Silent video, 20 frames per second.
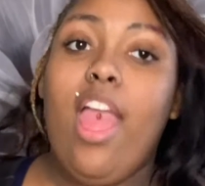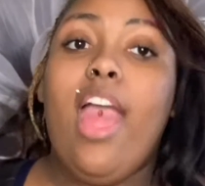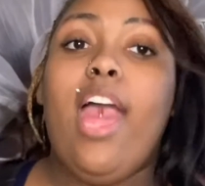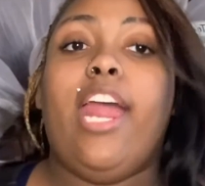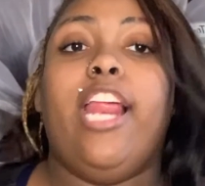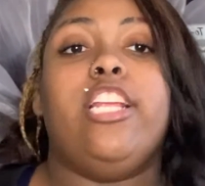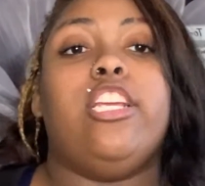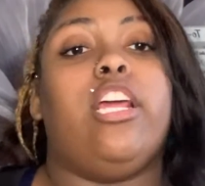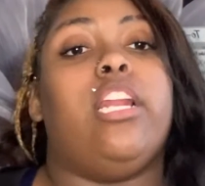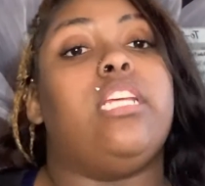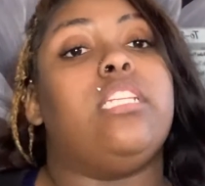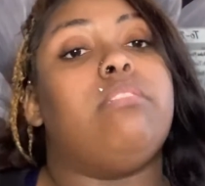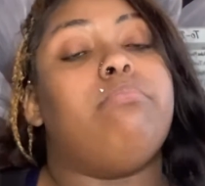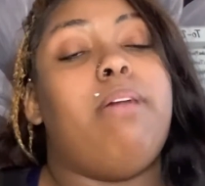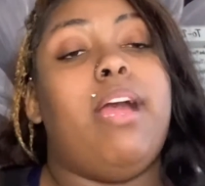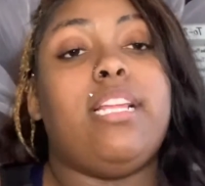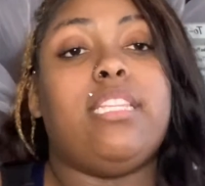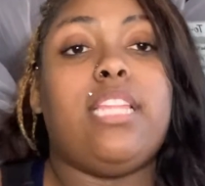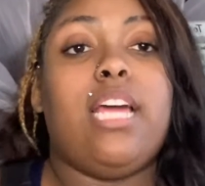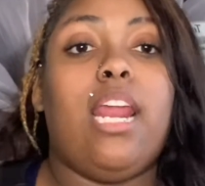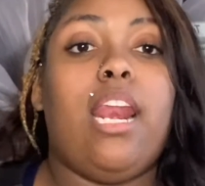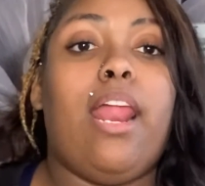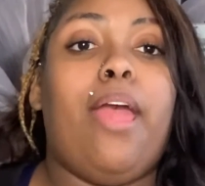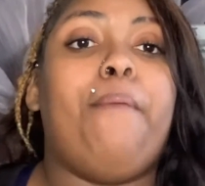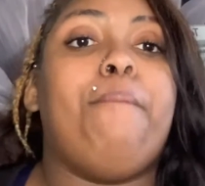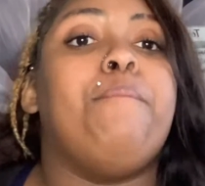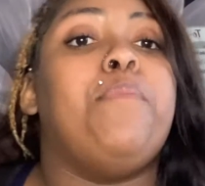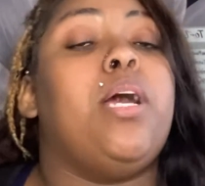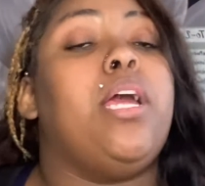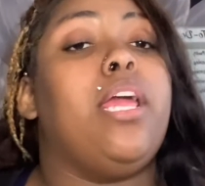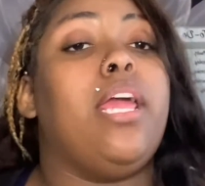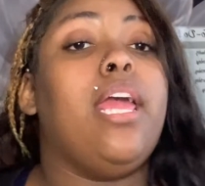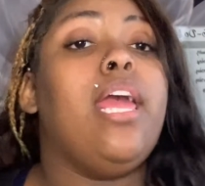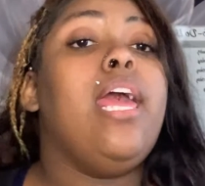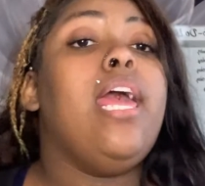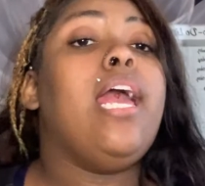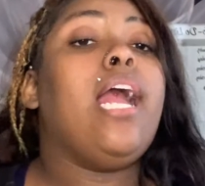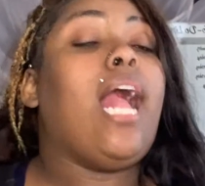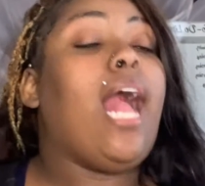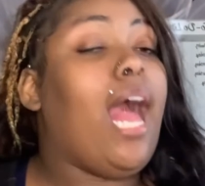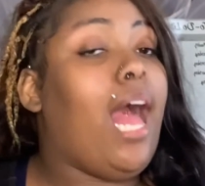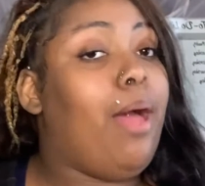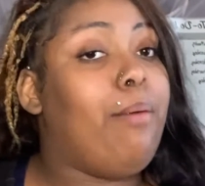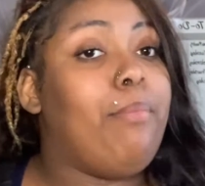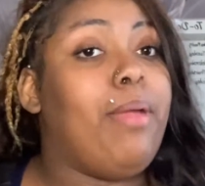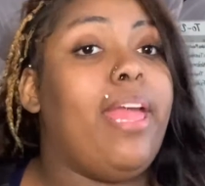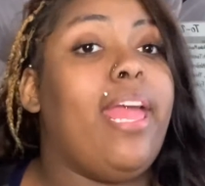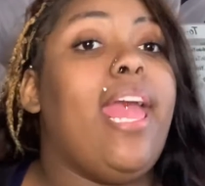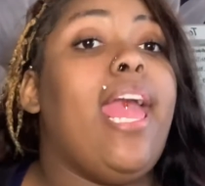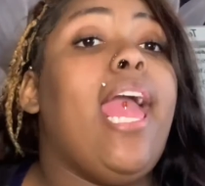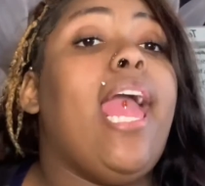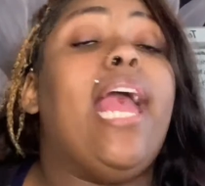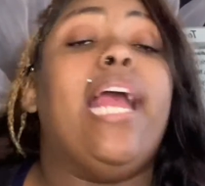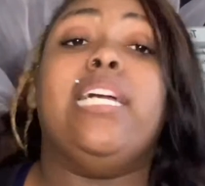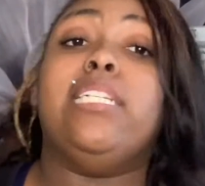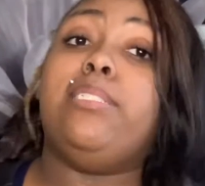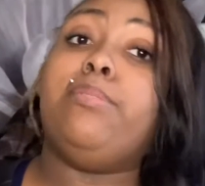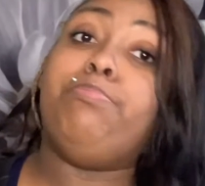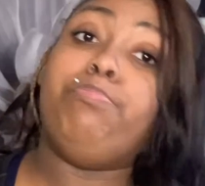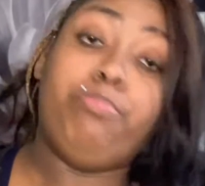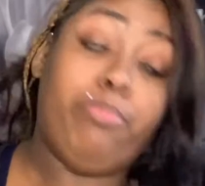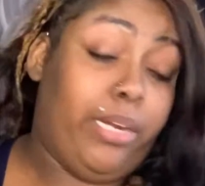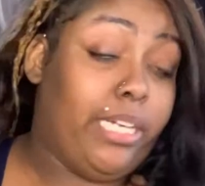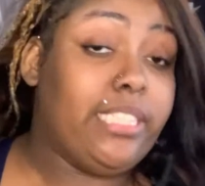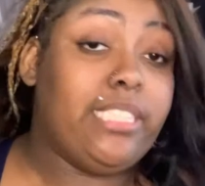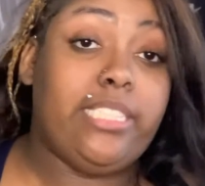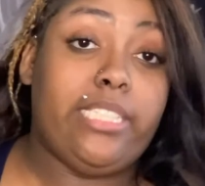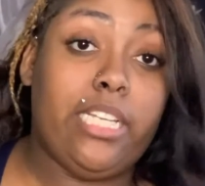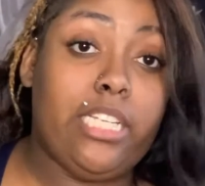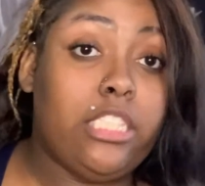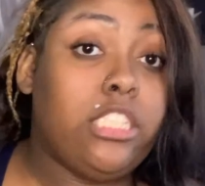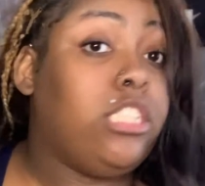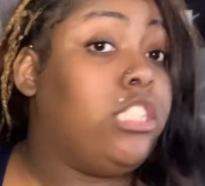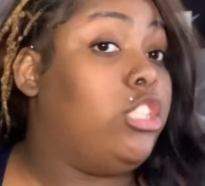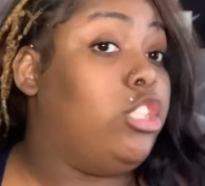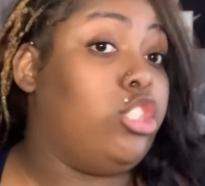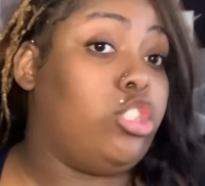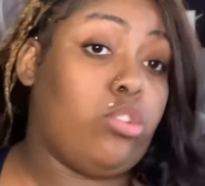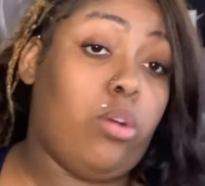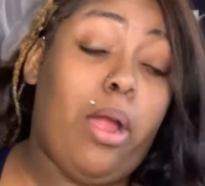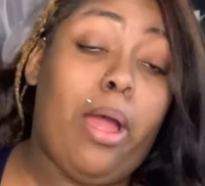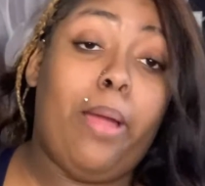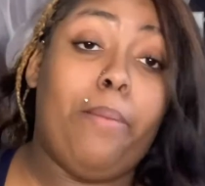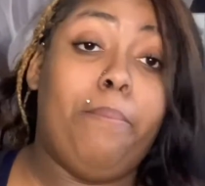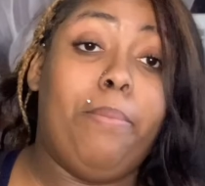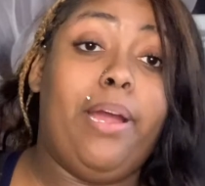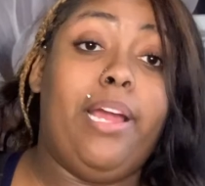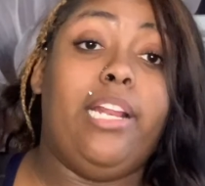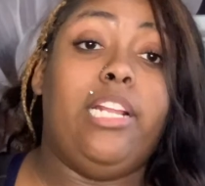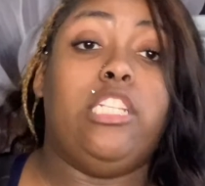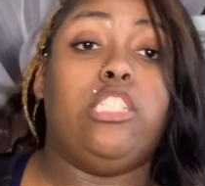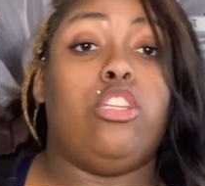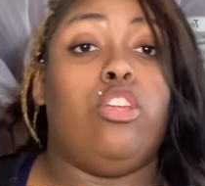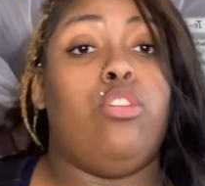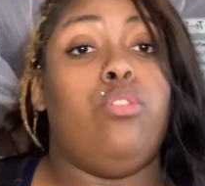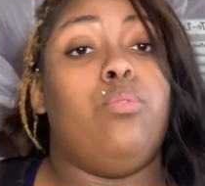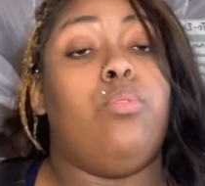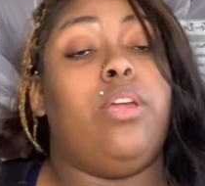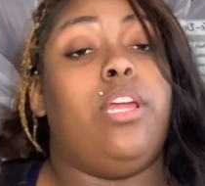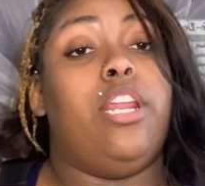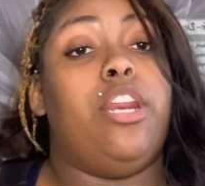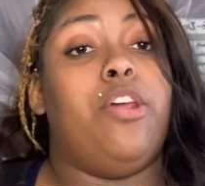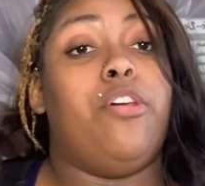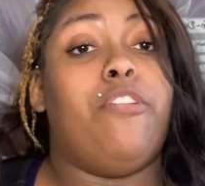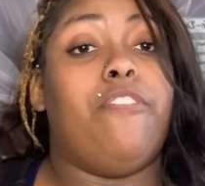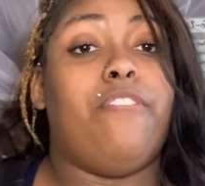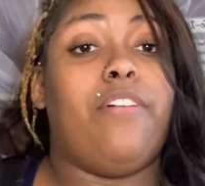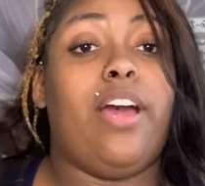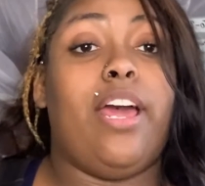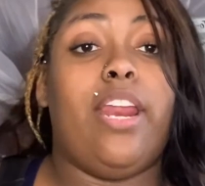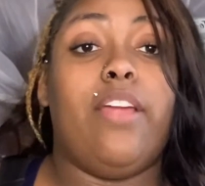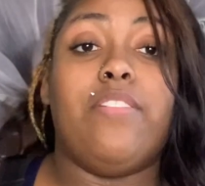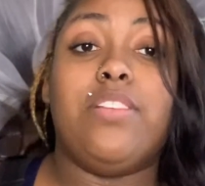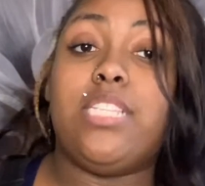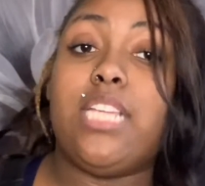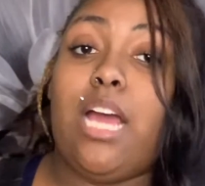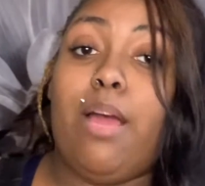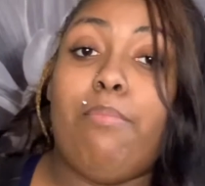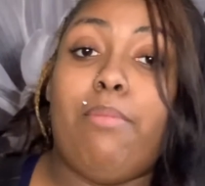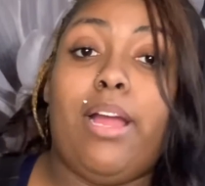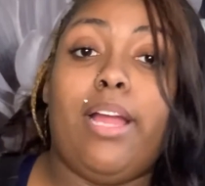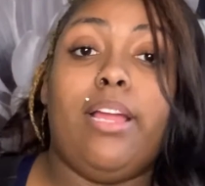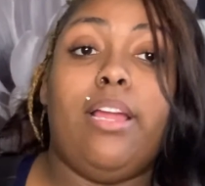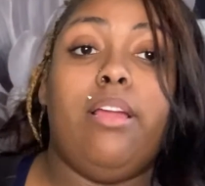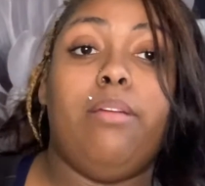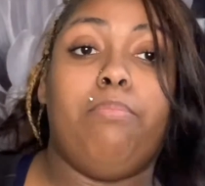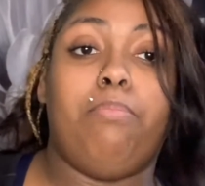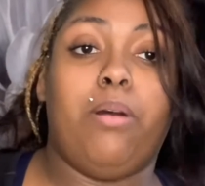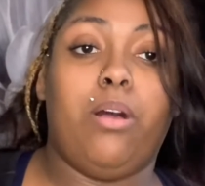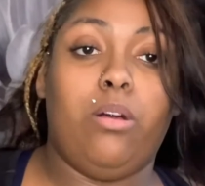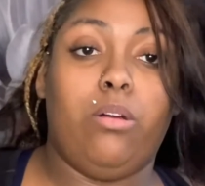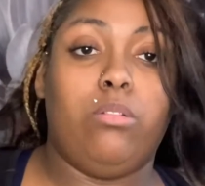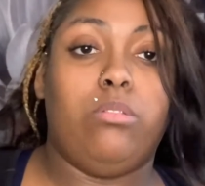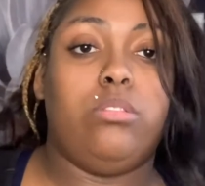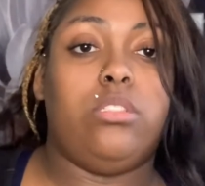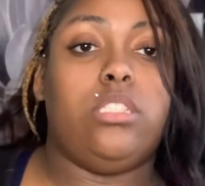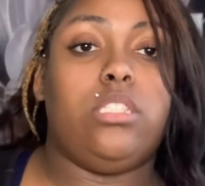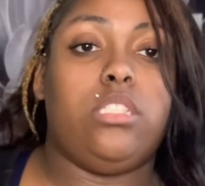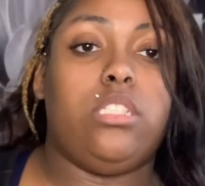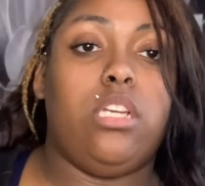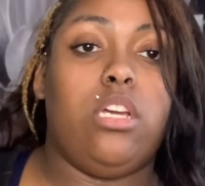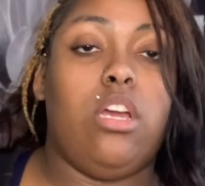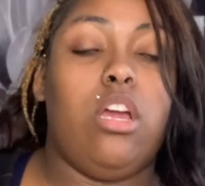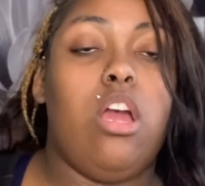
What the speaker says: I need y'all to smack that like button, comment, and press that subscribe button so you will get notified every time I post